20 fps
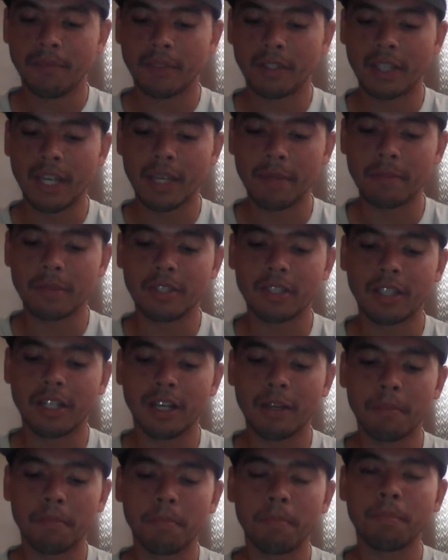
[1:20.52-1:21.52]

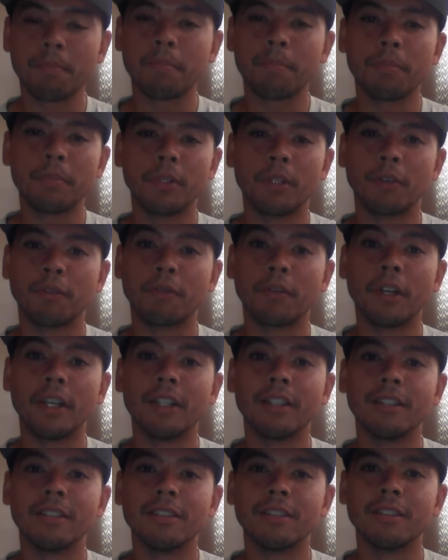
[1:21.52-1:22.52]
GameStop, your
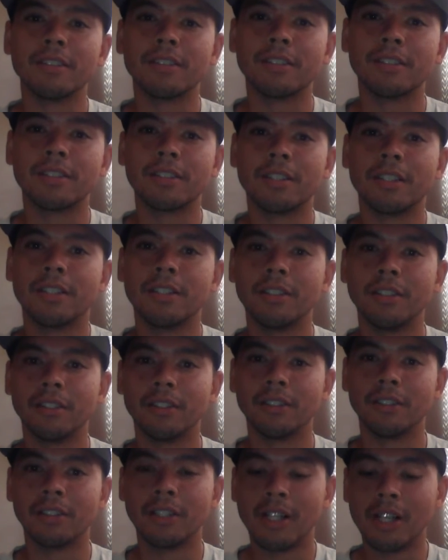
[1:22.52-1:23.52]
friends,
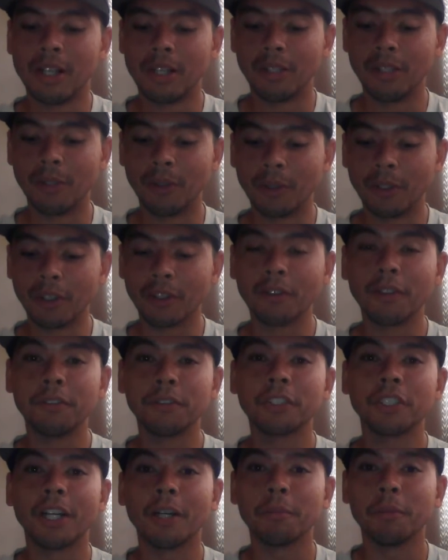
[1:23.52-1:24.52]
your local thrift
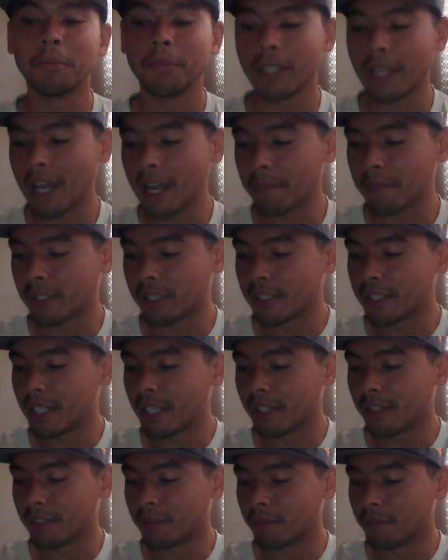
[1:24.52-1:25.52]
shop would be happy to
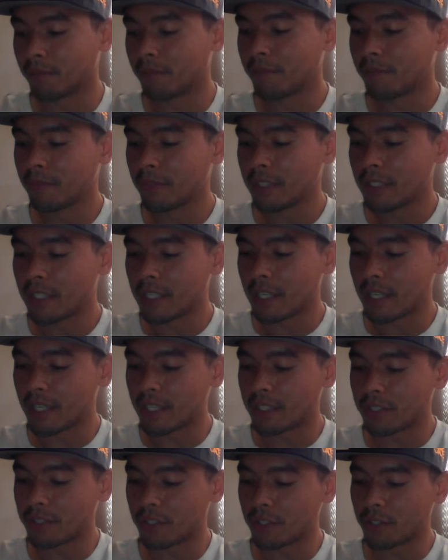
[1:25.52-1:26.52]
take them
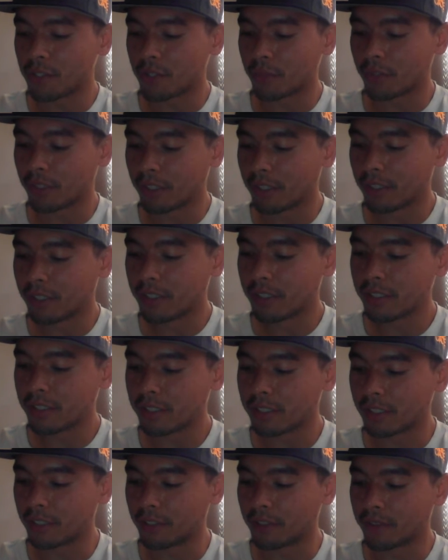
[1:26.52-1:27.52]
as usual.
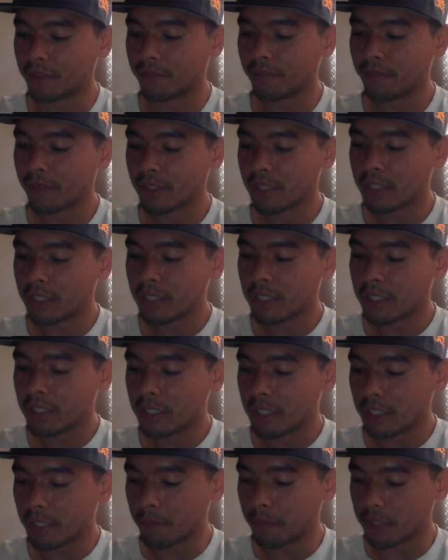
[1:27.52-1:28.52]
So
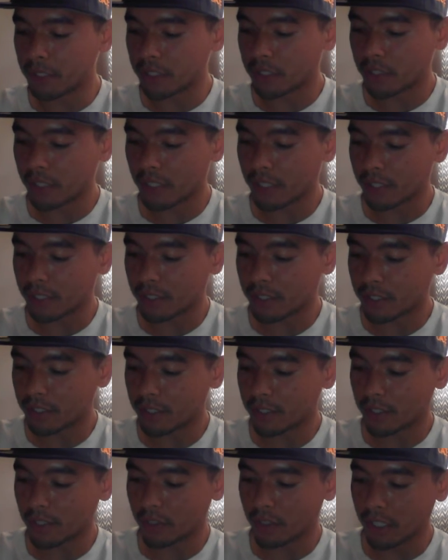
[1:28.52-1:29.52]
let me just try to
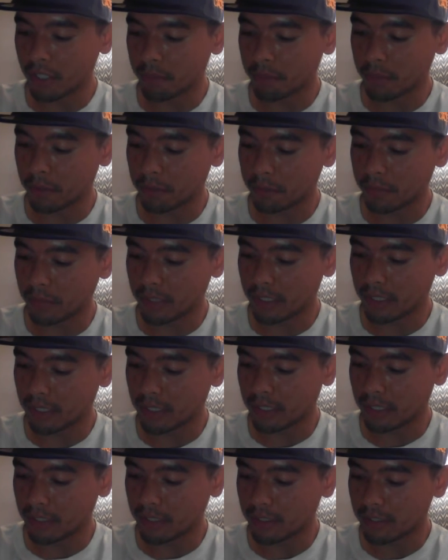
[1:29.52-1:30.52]
scrape open
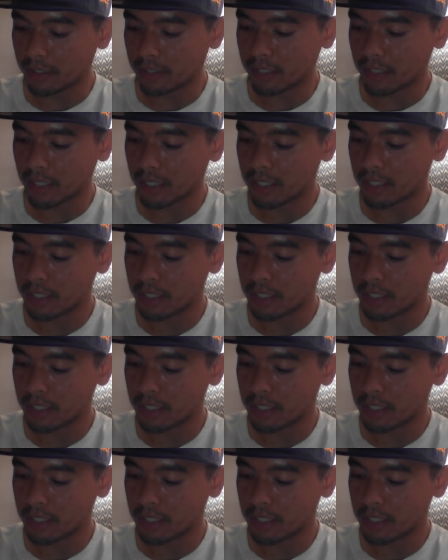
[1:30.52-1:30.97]
these